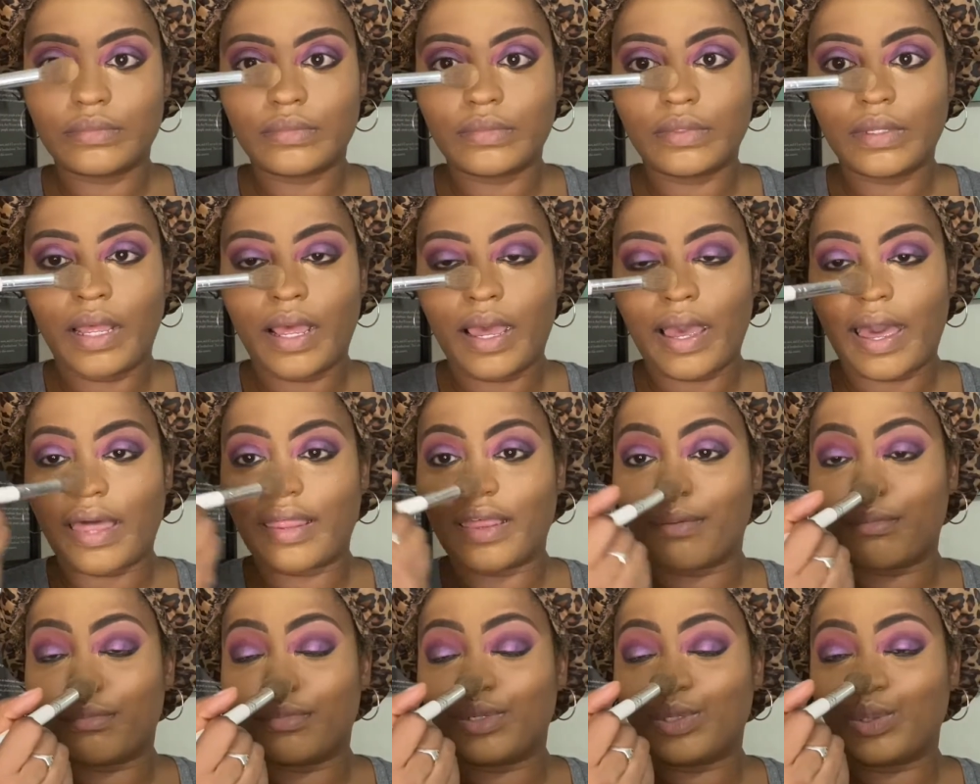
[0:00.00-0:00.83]
think
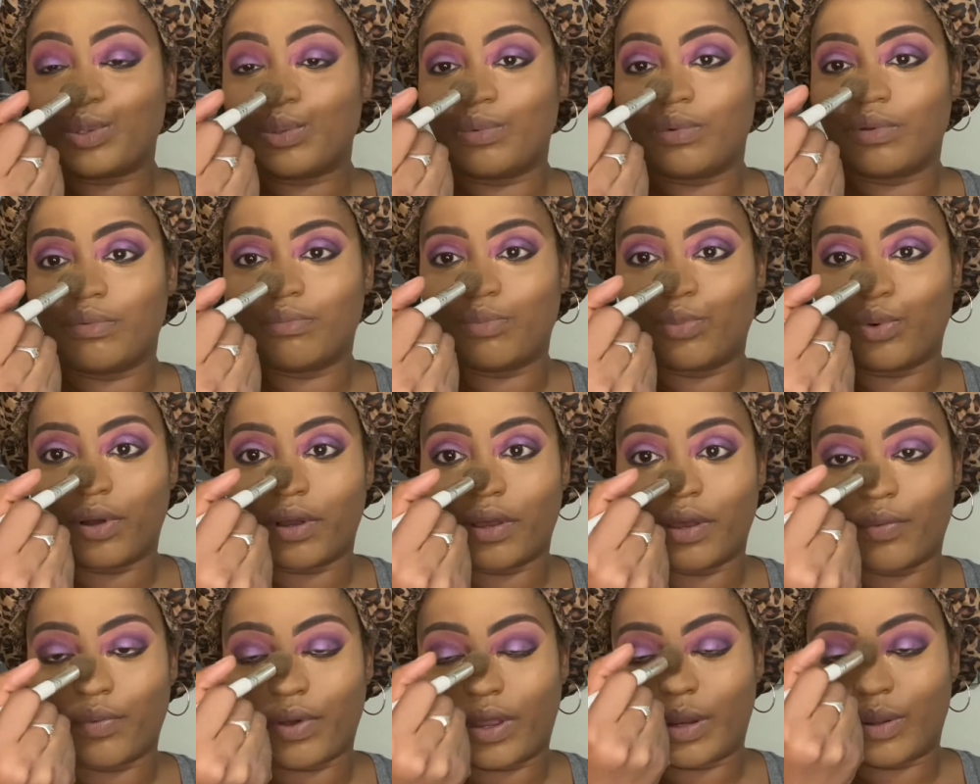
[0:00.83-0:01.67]
I'm gonna do more
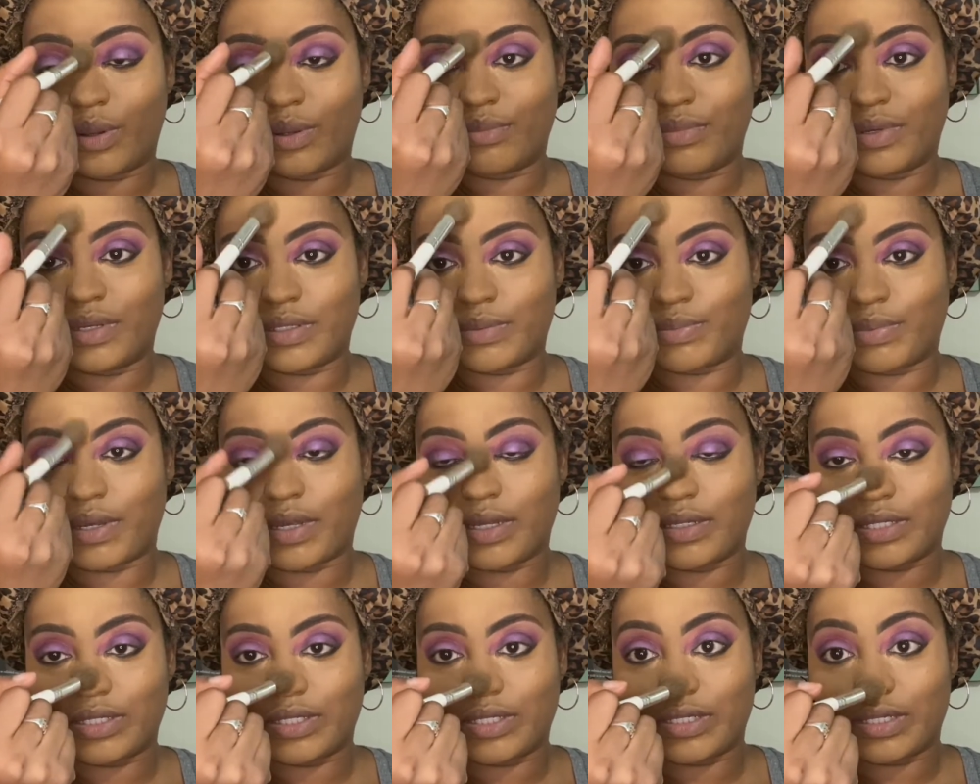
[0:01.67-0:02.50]
get ready than these
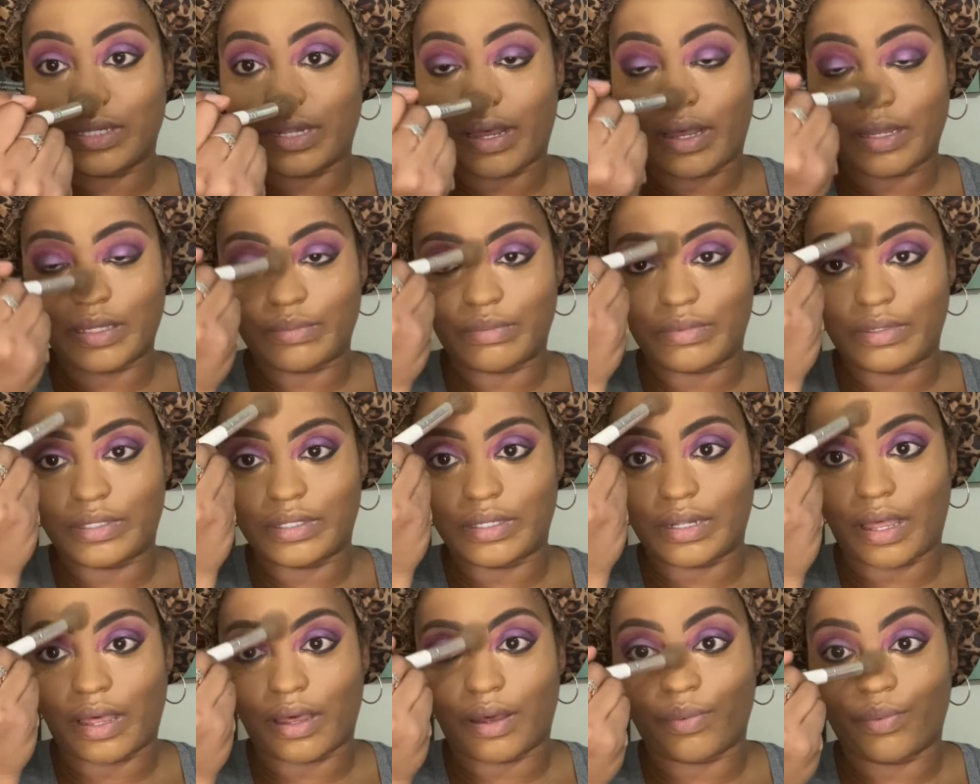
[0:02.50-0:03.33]
because it just allows me to
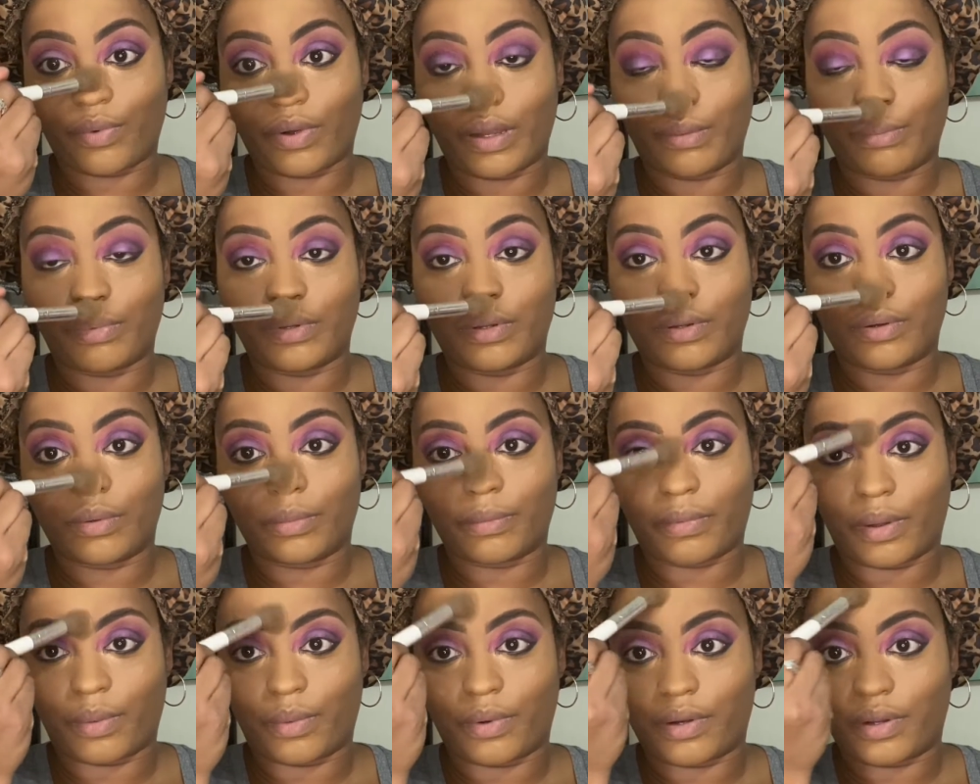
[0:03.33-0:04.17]
like ramble on
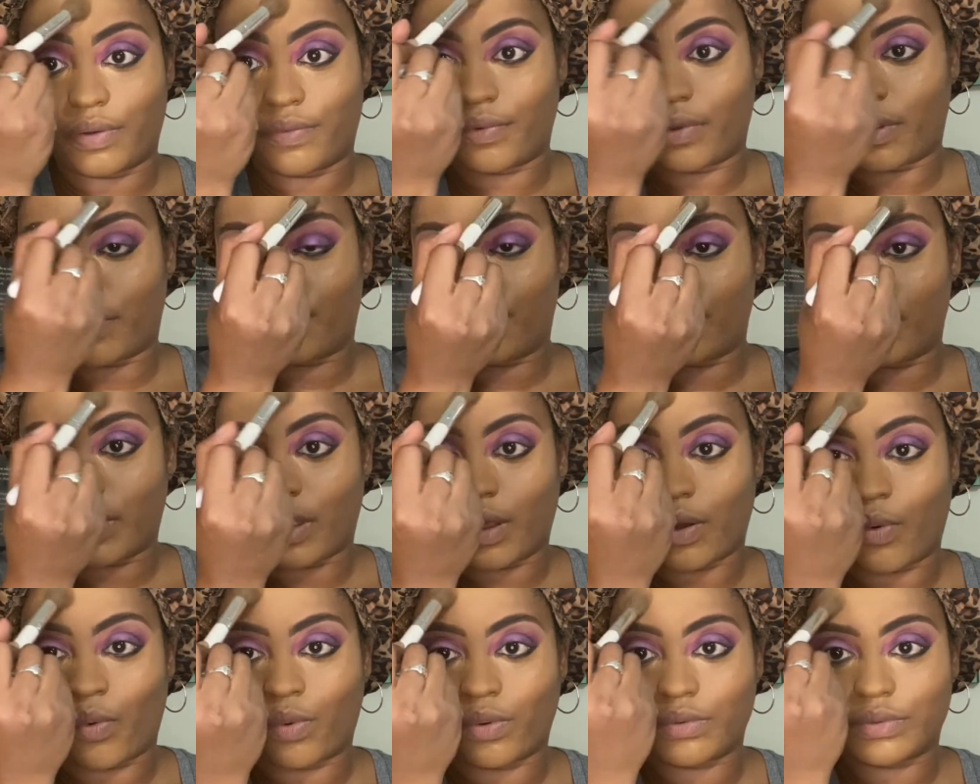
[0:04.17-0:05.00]
about whatever I feel
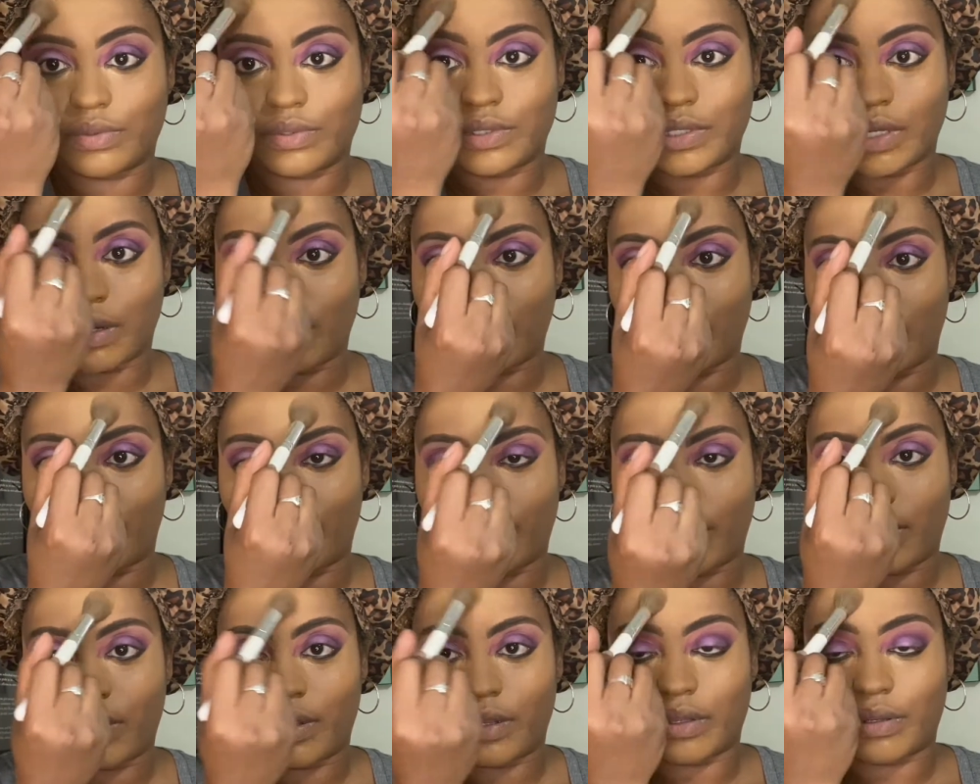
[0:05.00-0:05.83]
like talking
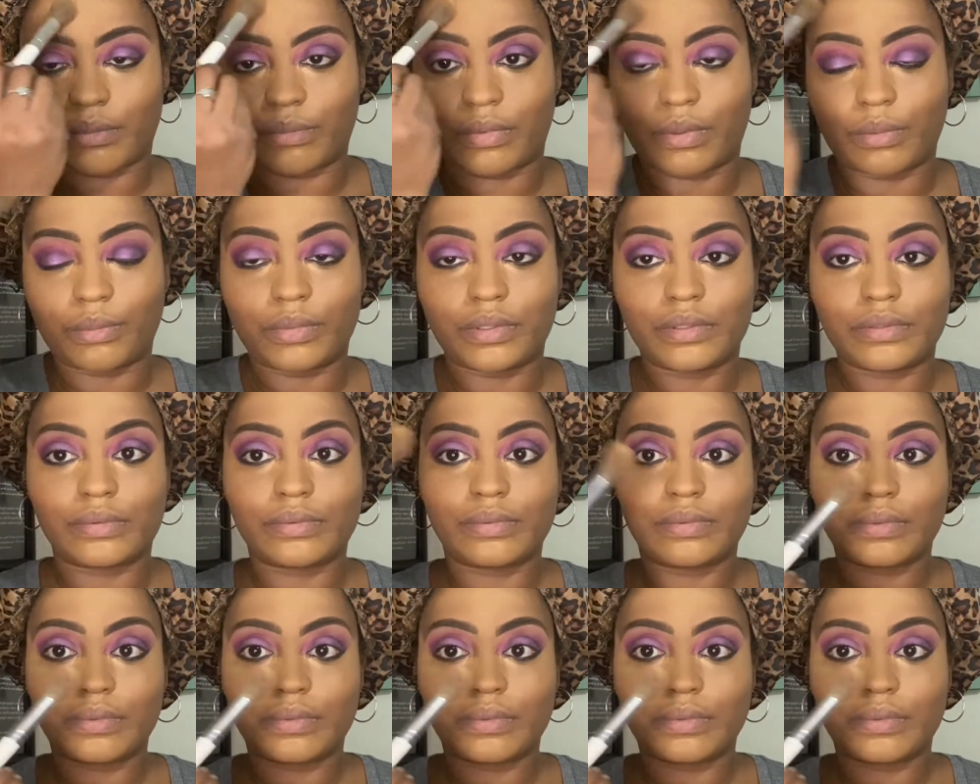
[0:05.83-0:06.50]
about at the moment.